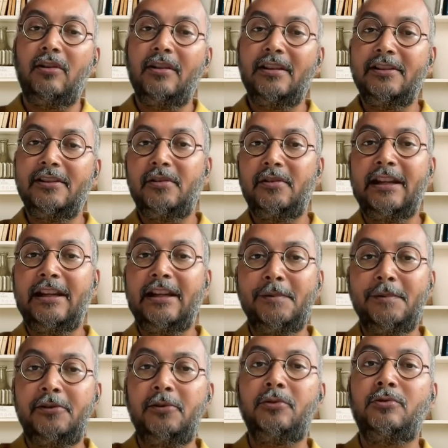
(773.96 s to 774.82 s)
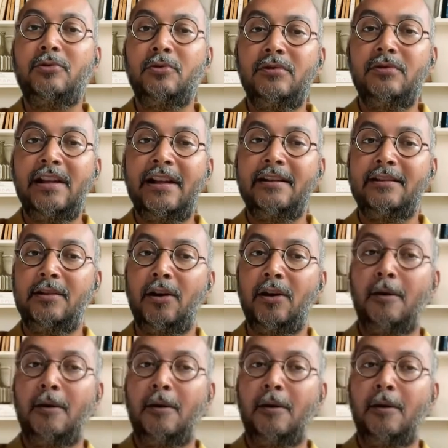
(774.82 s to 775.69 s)
long as you're able to do that,
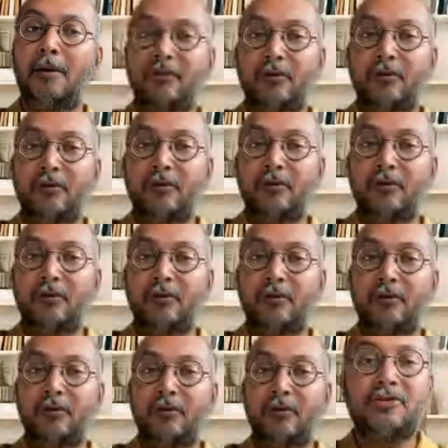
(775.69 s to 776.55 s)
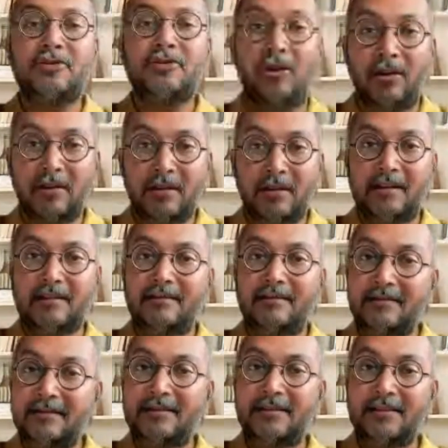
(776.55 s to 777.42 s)
your portfolio is getting
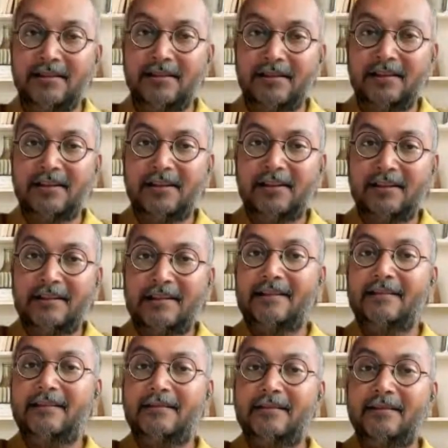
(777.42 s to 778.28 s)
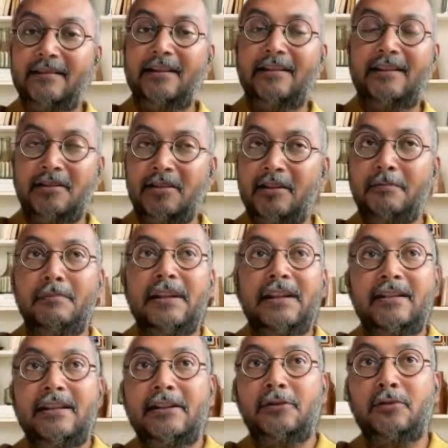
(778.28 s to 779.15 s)
stronger. It
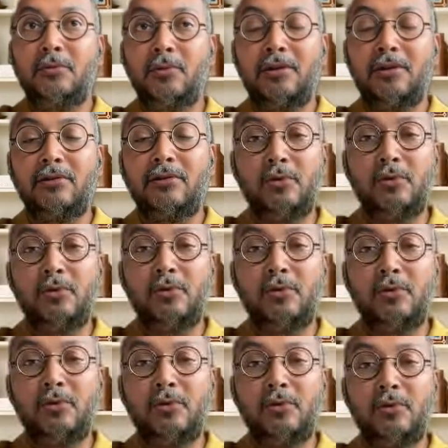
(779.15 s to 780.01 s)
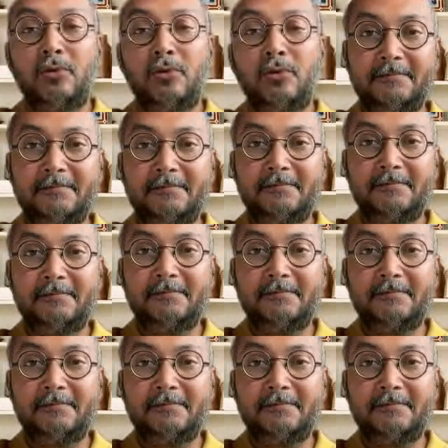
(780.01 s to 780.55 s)
doesn't mean that you won't lose money,